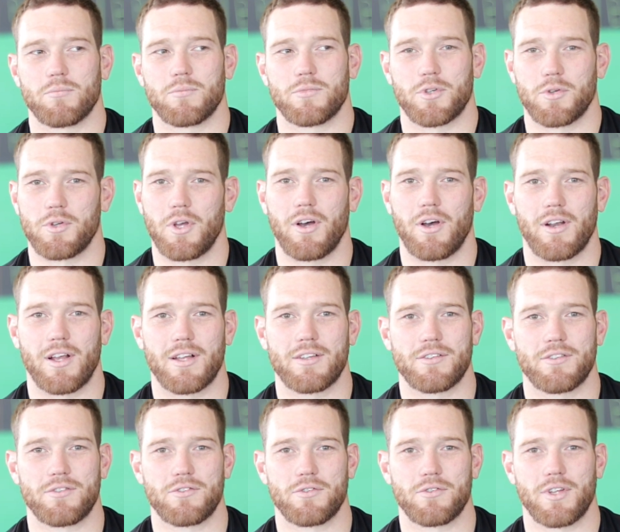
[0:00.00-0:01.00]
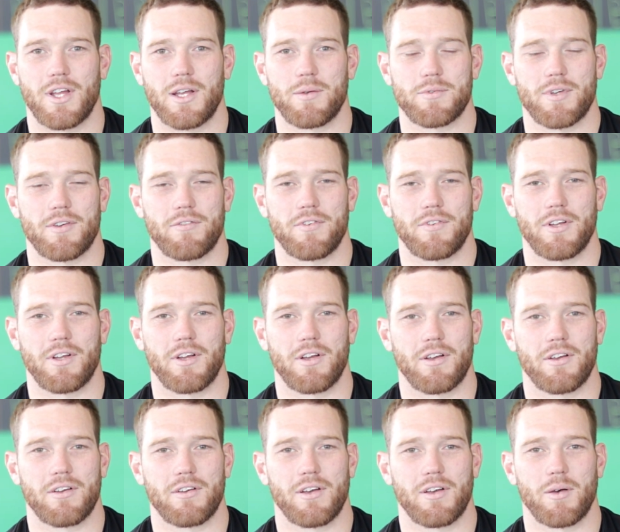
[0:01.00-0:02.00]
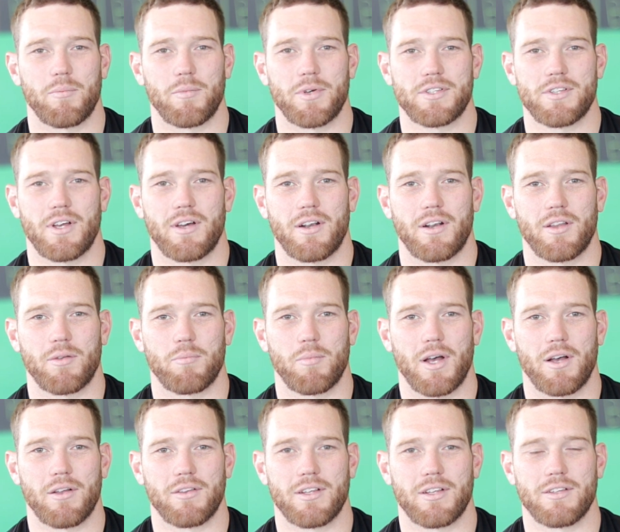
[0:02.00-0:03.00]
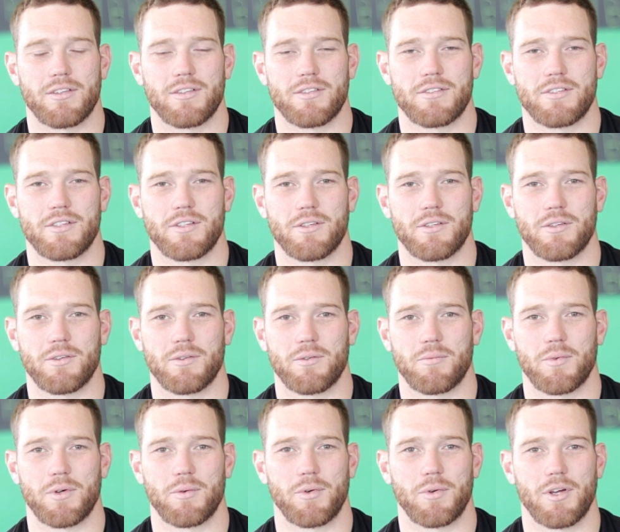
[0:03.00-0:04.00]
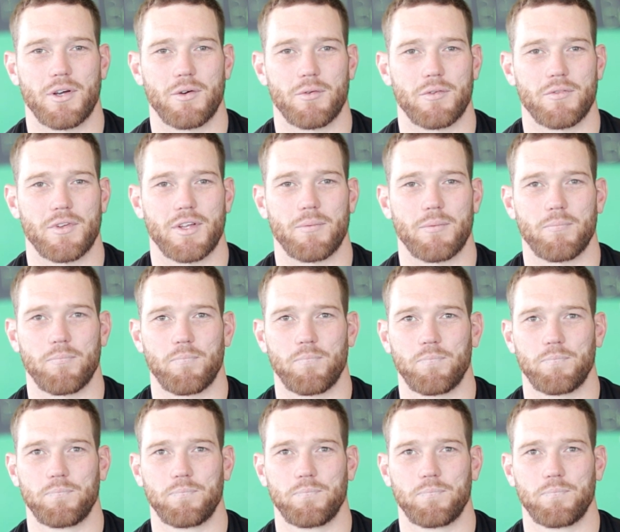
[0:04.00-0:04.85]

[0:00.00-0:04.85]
So yeah, that's the two names I think I'm excited about, and see where we go with them.